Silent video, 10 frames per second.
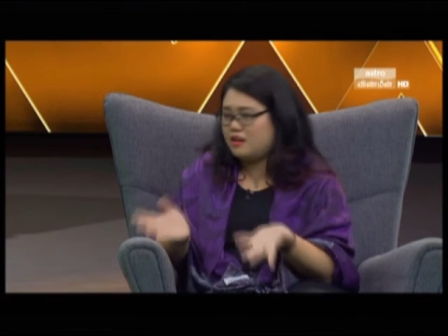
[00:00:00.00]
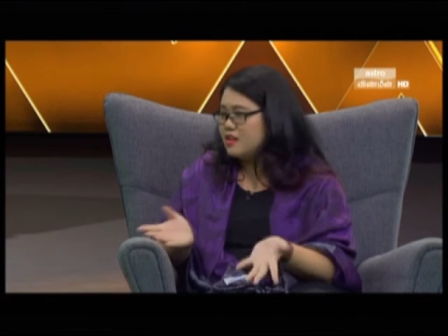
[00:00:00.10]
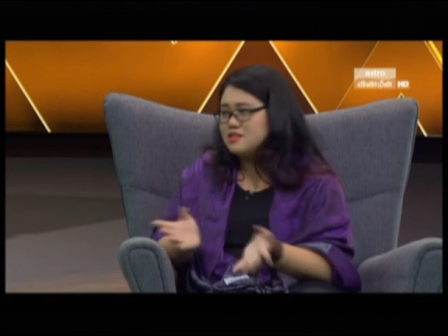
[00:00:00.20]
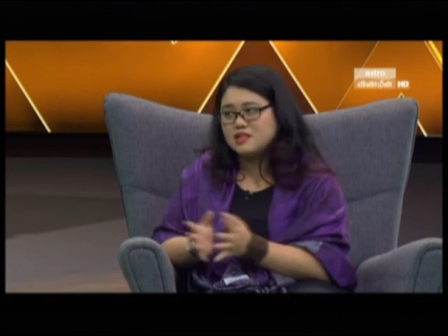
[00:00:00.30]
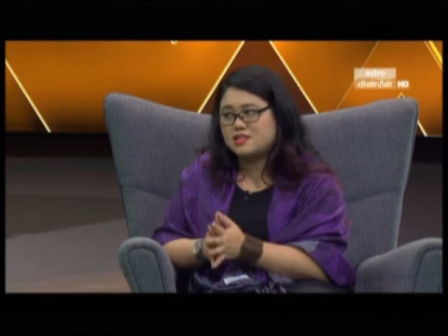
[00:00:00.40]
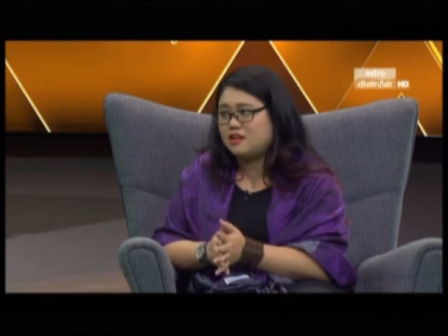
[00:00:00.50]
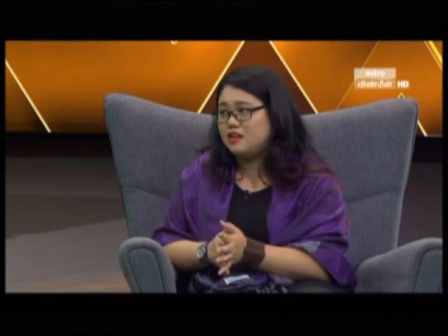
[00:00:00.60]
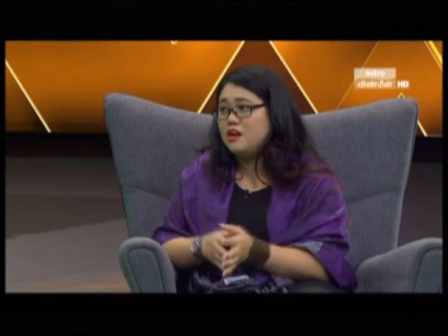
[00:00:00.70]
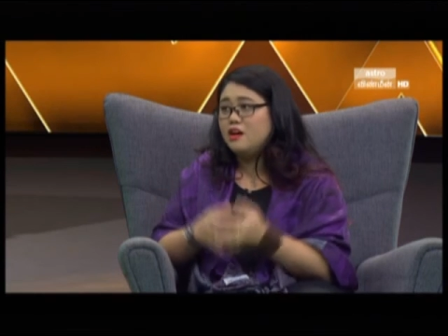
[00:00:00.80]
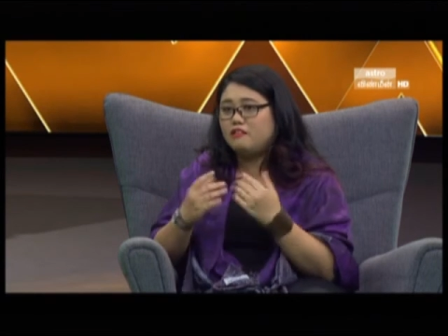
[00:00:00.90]
Yes,
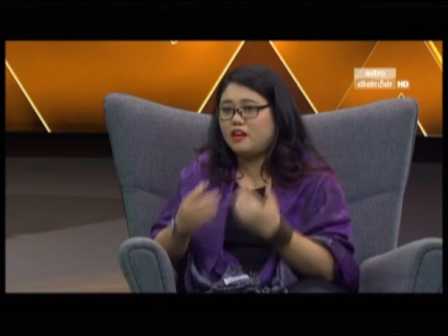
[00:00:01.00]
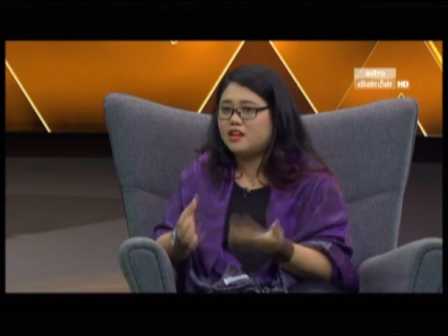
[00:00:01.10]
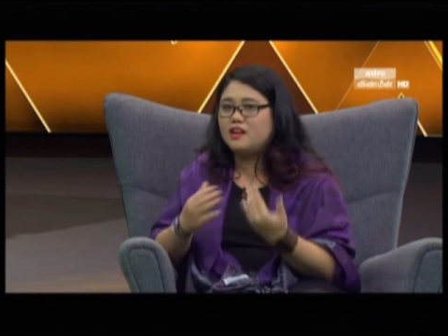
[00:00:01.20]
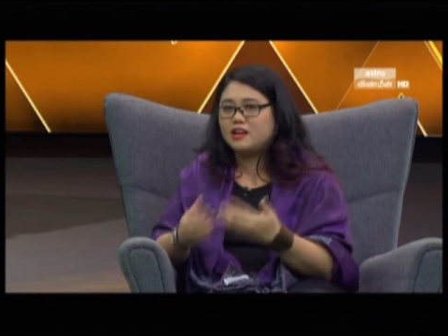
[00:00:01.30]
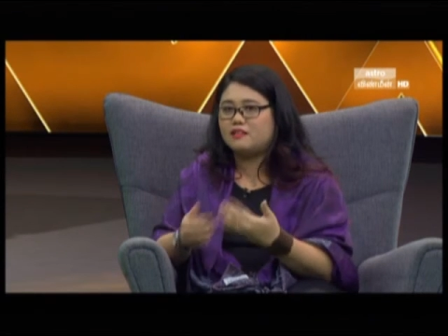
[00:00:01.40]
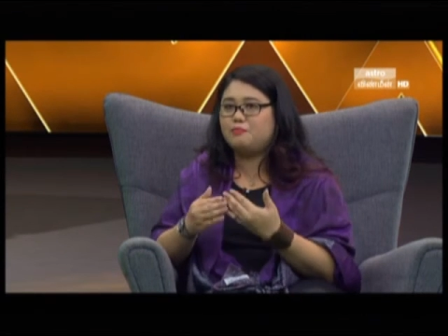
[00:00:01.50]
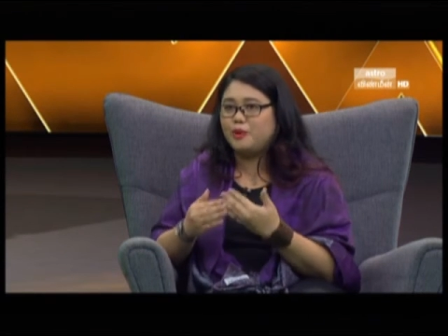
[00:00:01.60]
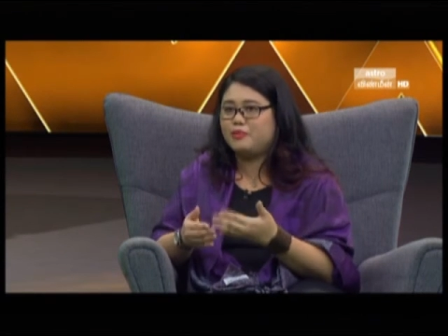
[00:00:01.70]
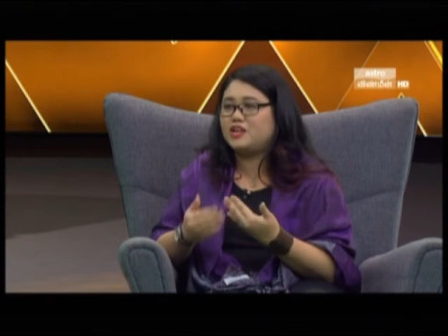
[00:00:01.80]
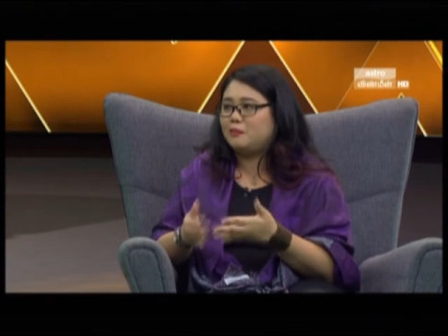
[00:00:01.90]
exactly. Run it like a
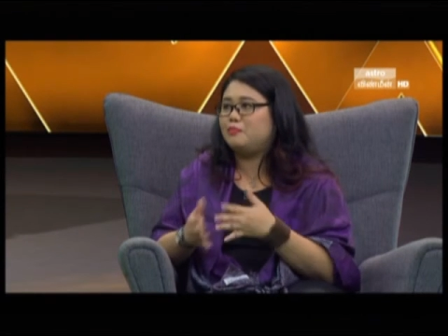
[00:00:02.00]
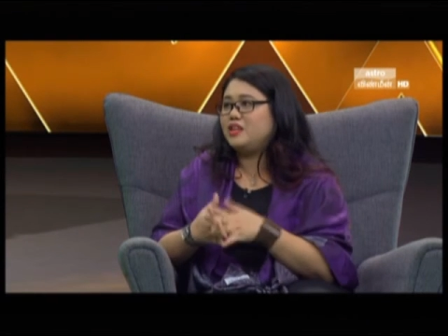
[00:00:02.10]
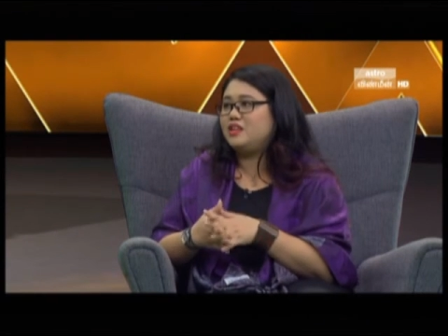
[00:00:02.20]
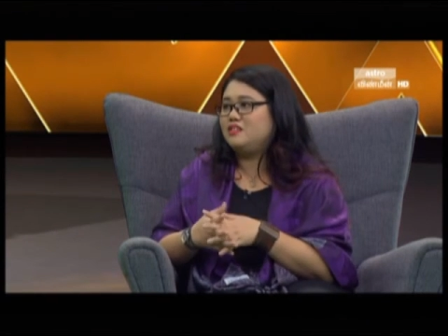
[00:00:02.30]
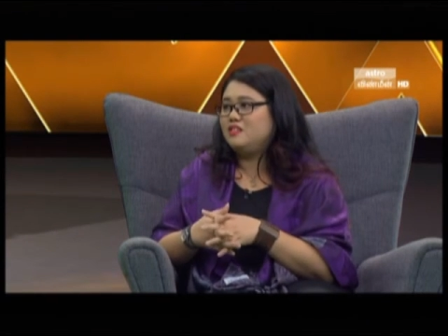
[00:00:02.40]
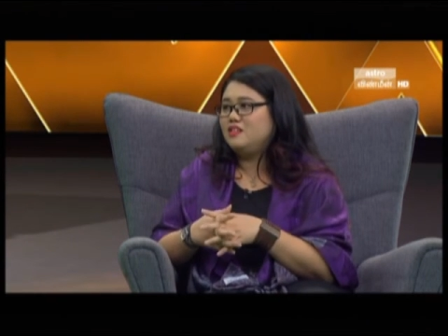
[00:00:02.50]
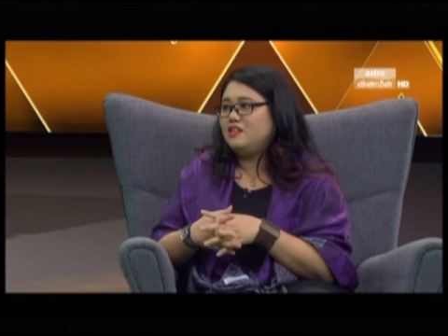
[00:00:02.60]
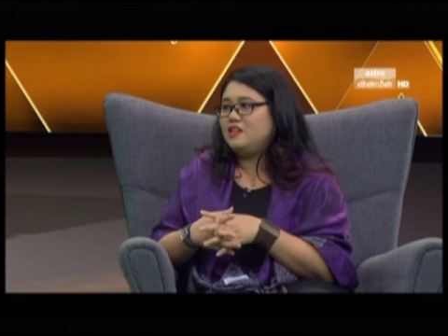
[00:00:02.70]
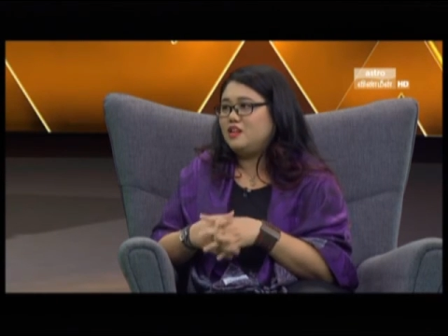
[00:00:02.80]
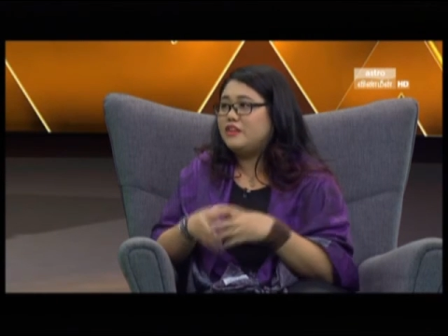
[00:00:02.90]
proper company.
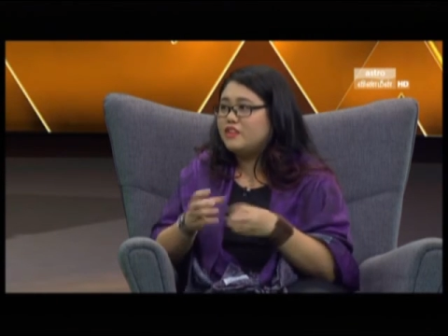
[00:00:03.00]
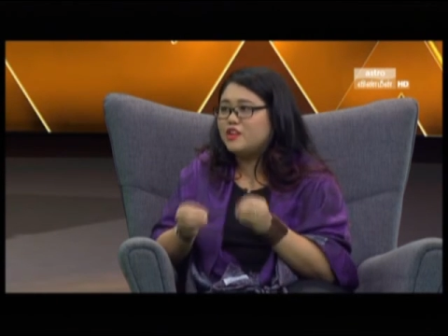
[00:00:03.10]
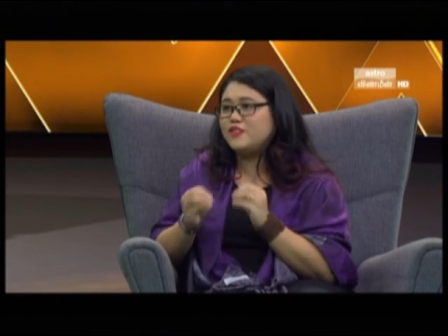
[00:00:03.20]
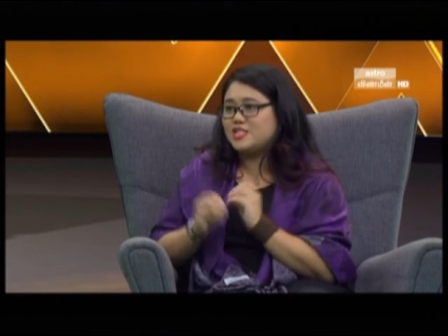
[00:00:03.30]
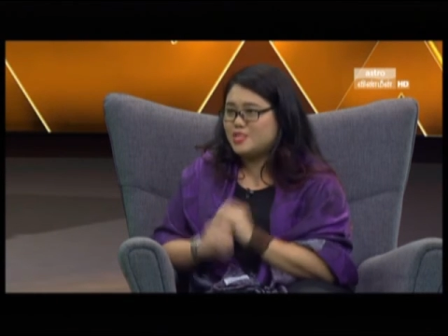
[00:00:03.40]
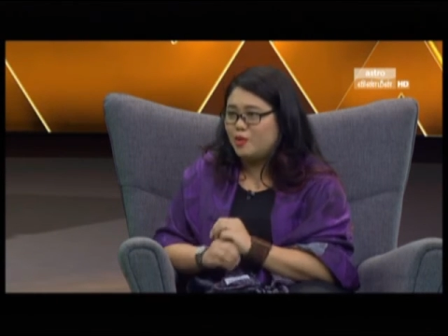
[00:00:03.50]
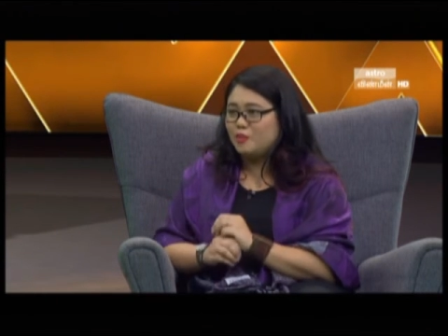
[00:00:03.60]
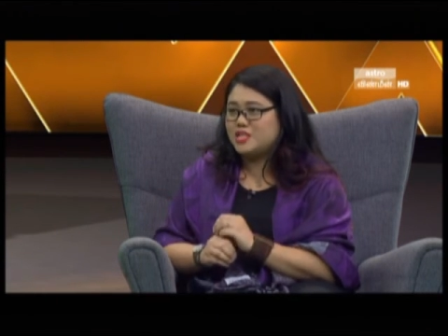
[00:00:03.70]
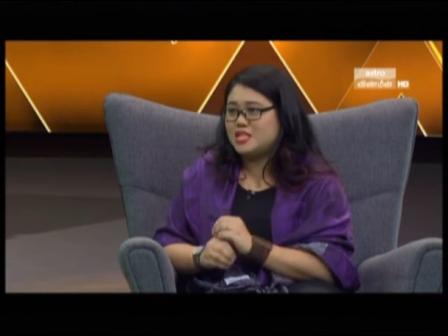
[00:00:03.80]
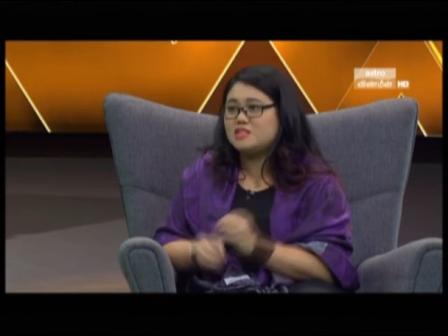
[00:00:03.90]
Even though if it's a small
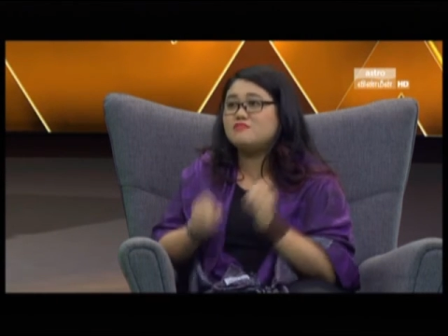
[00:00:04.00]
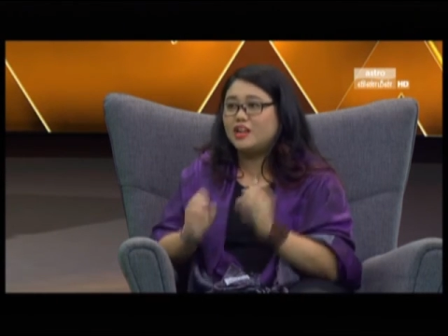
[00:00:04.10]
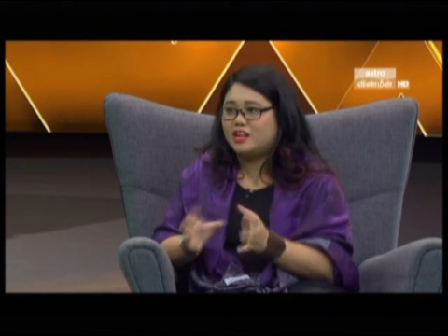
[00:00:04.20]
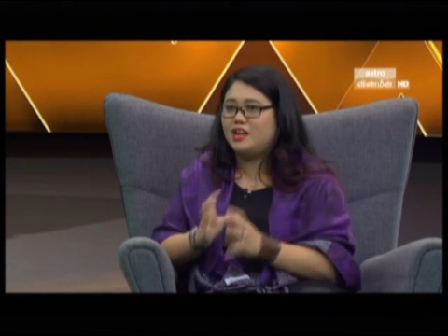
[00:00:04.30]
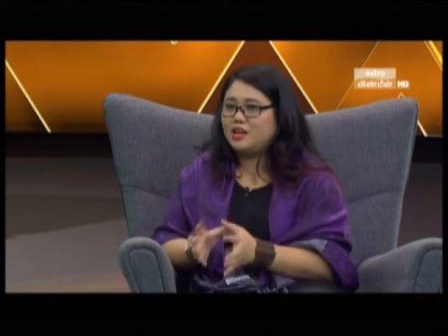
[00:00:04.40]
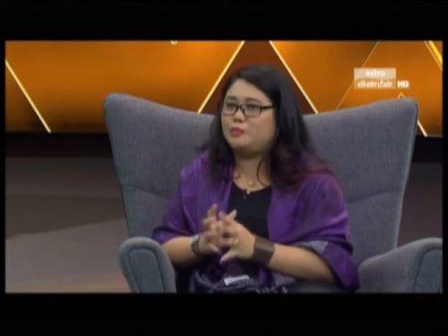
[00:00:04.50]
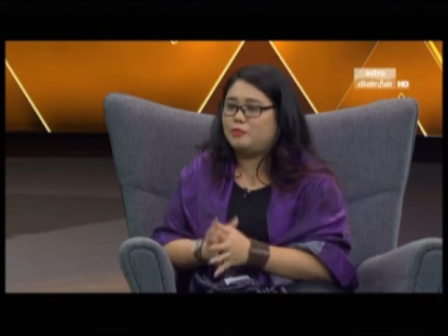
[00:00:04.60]
business, run it like a proper